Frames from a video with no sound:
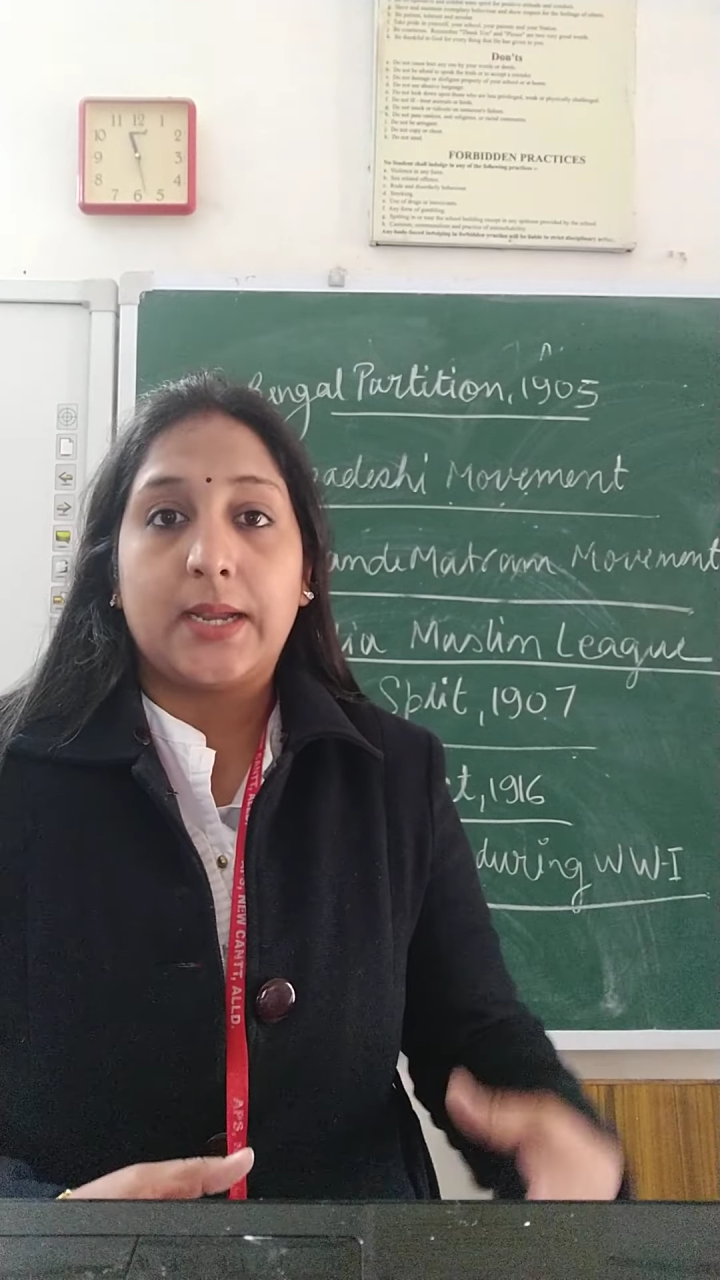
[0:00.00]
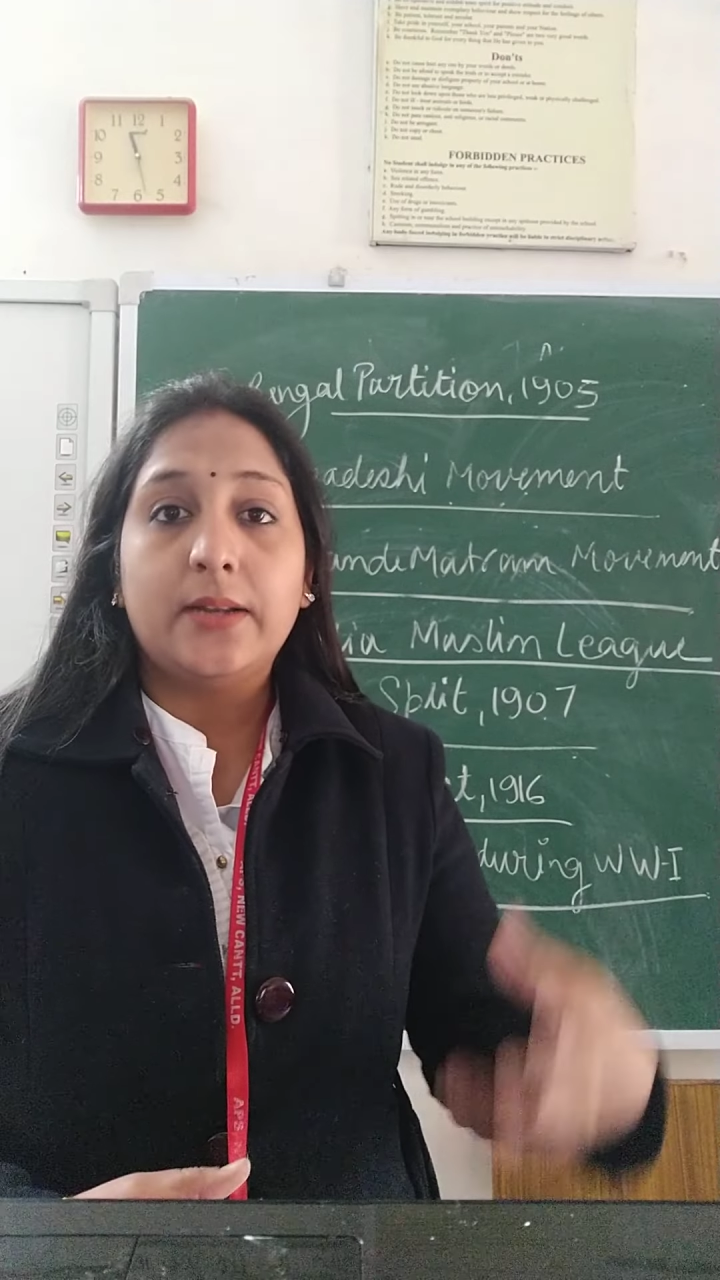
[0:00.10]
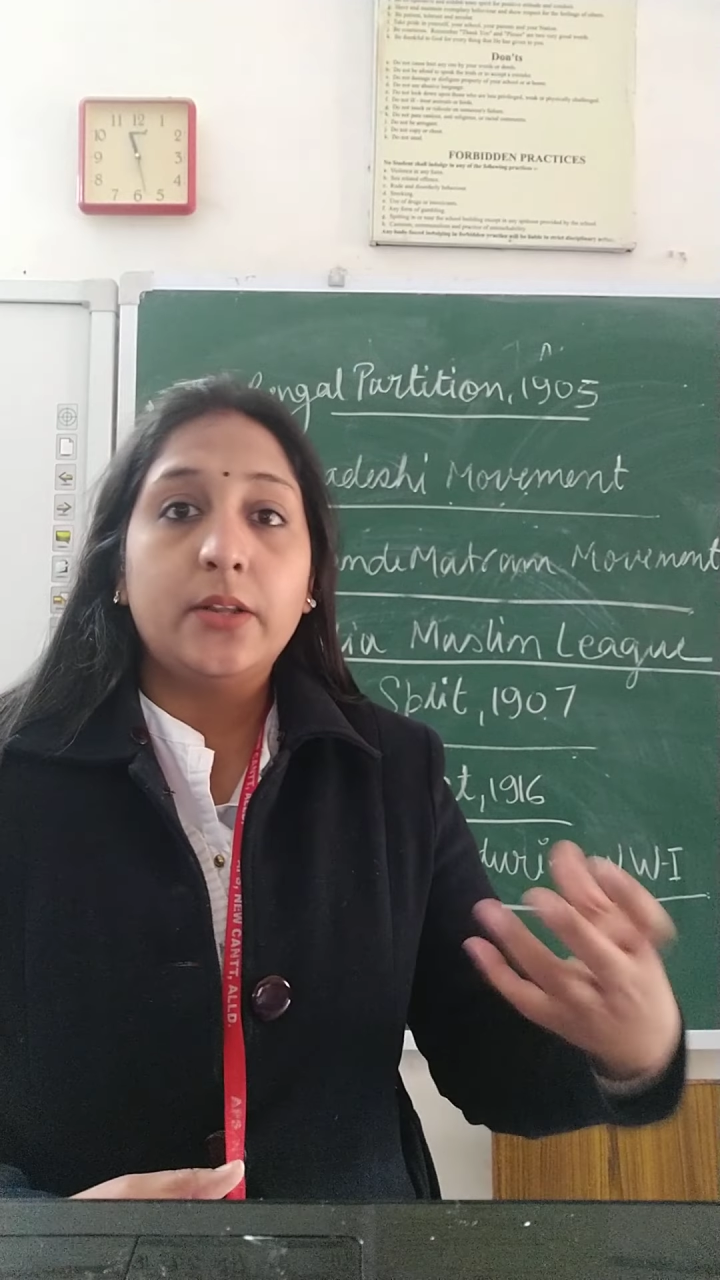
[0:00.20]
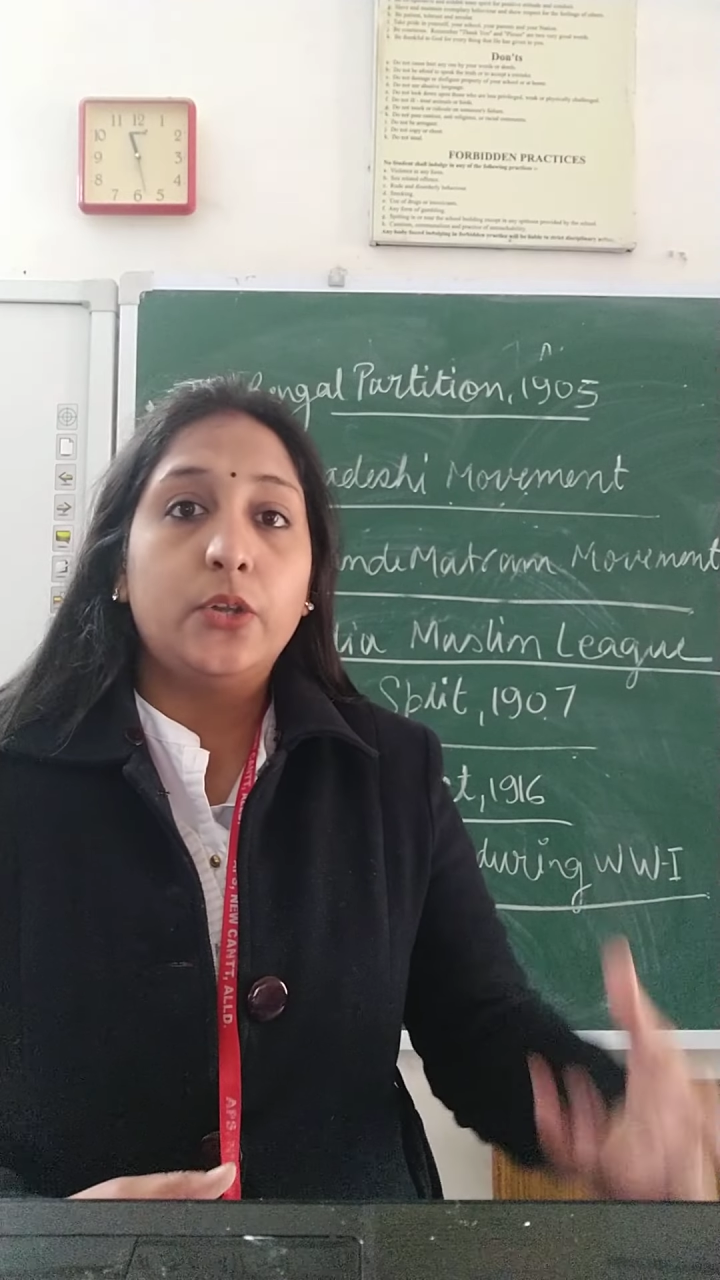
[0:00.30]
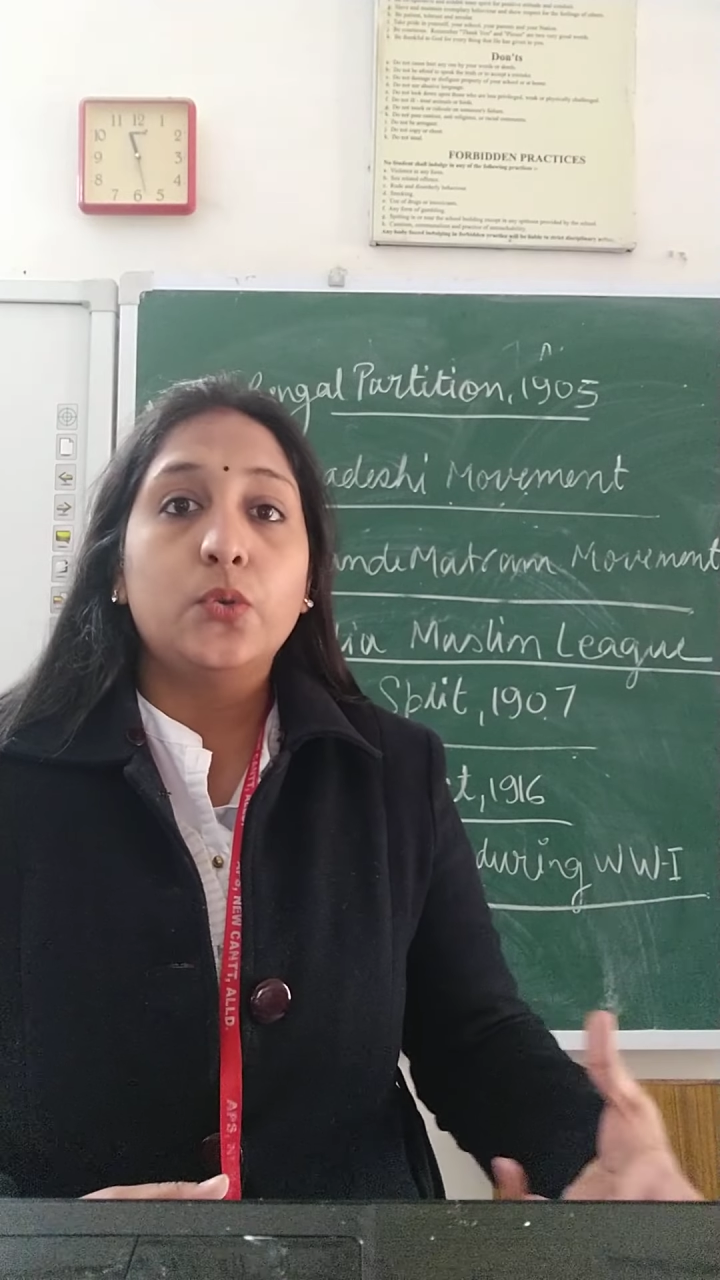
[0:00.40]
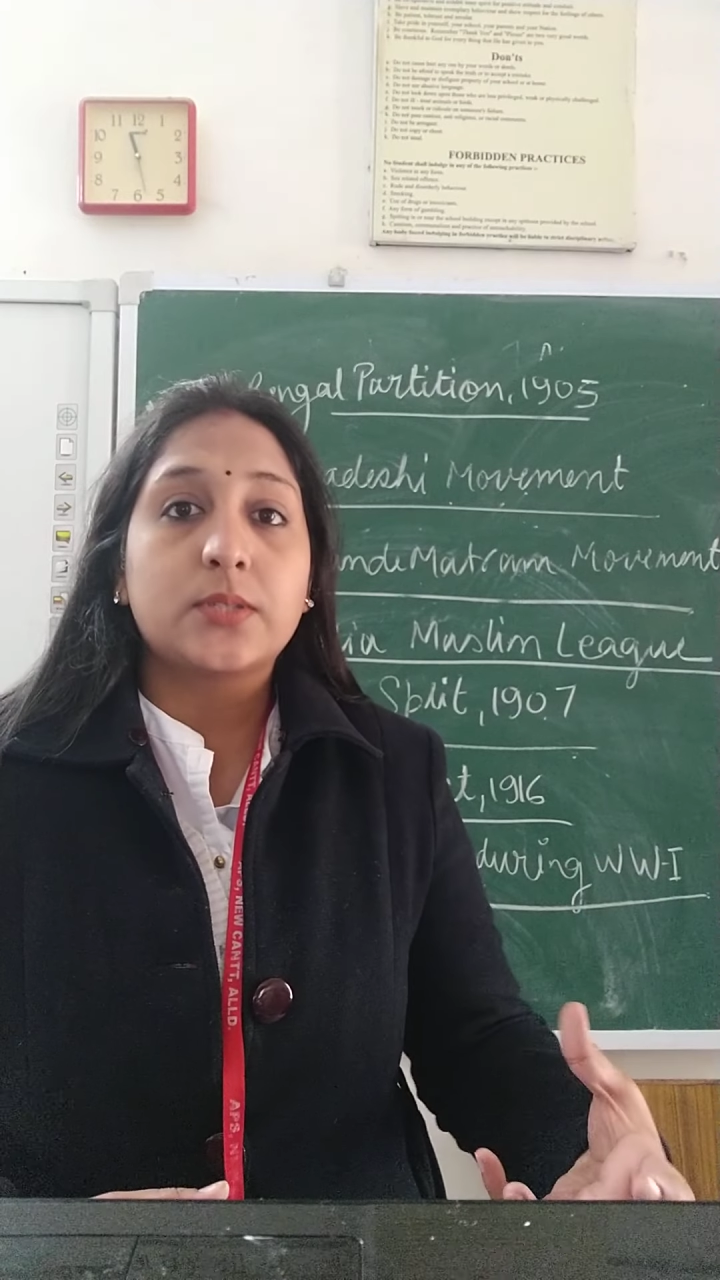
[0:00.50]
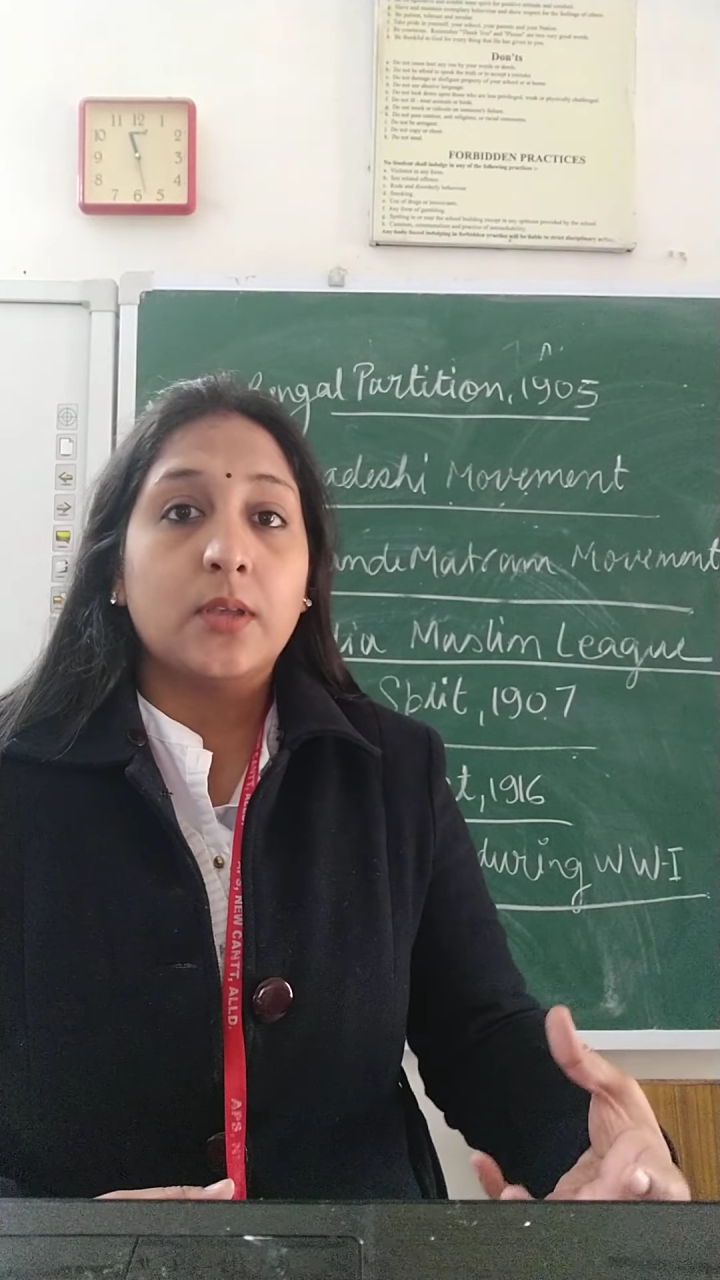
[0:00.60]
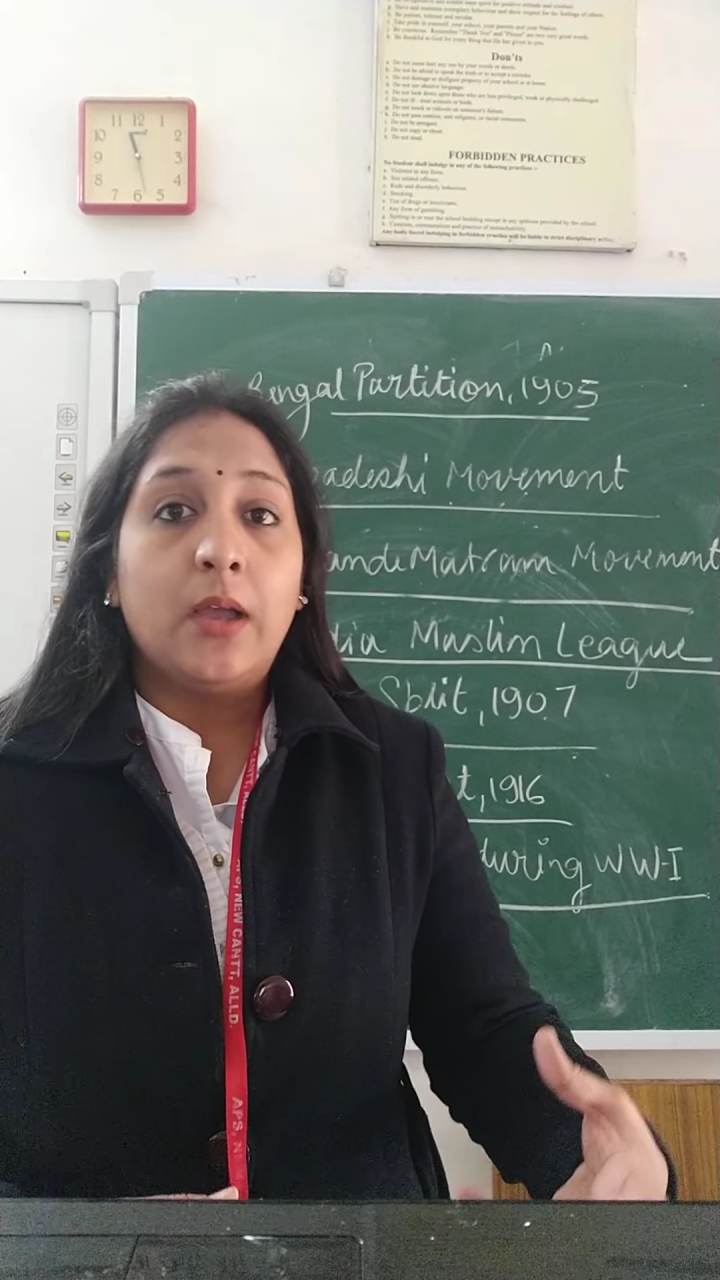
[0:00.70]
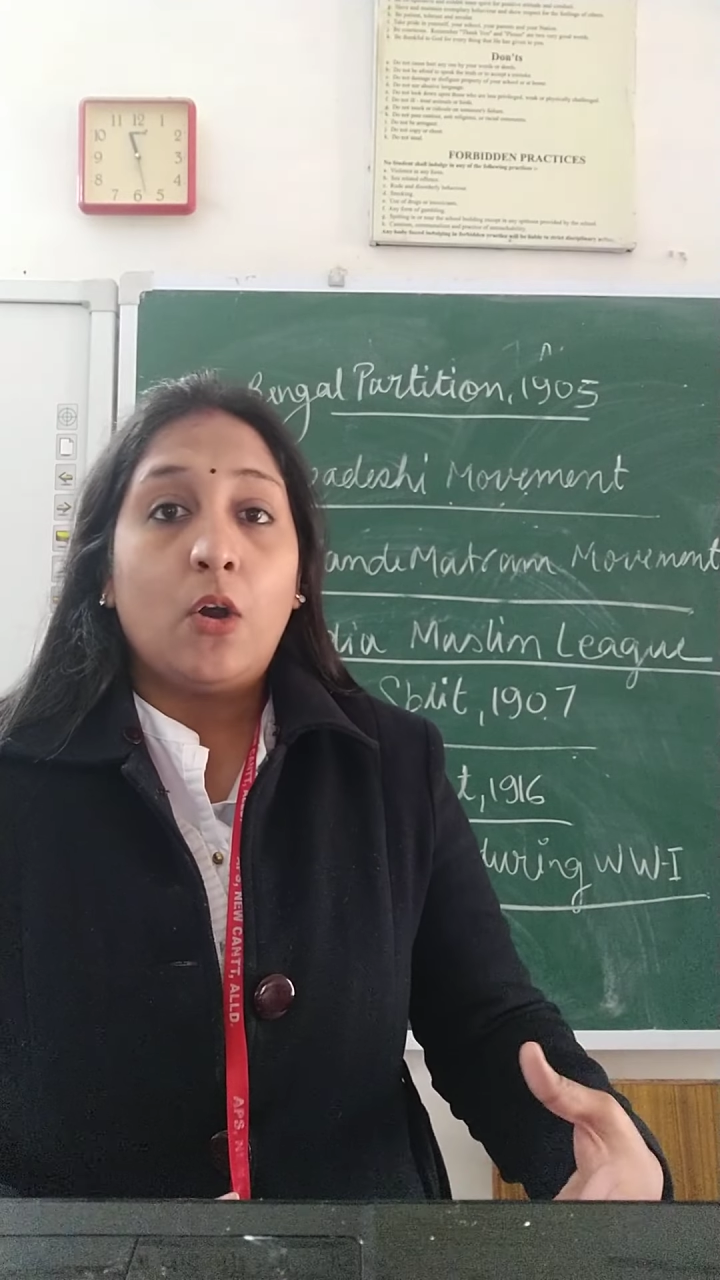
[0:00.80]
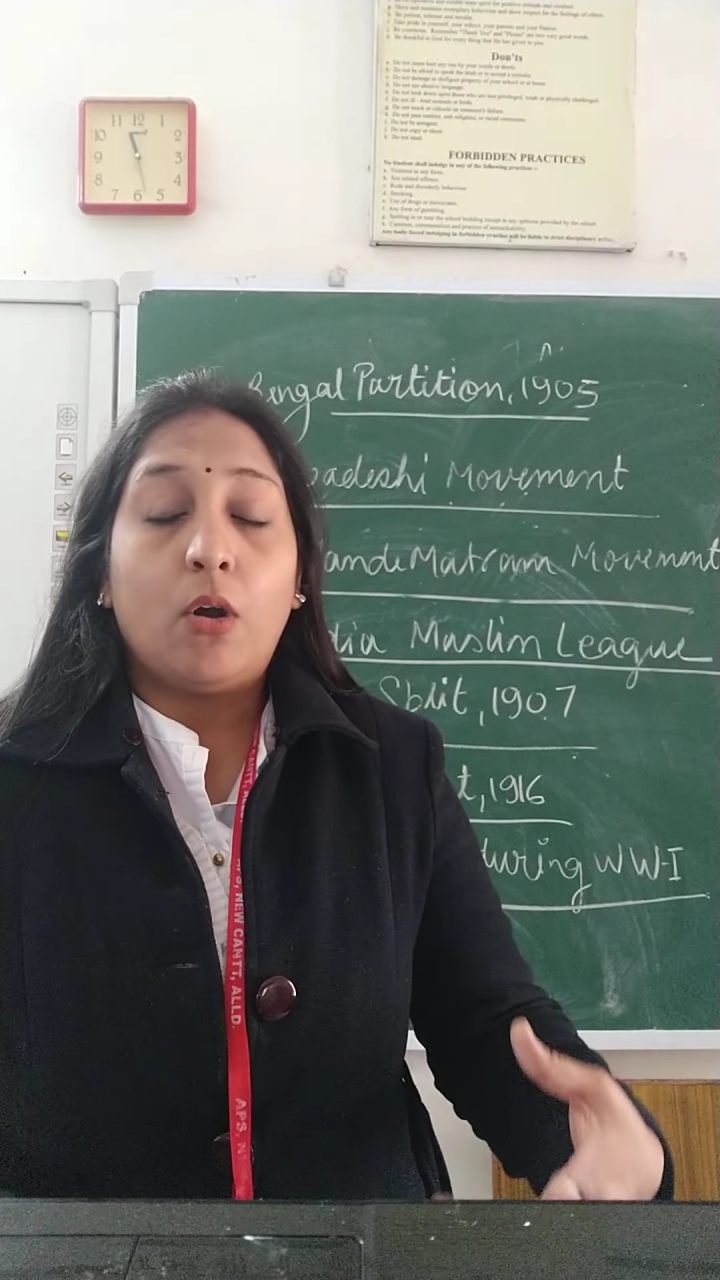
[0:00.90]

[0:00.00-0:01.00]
can the news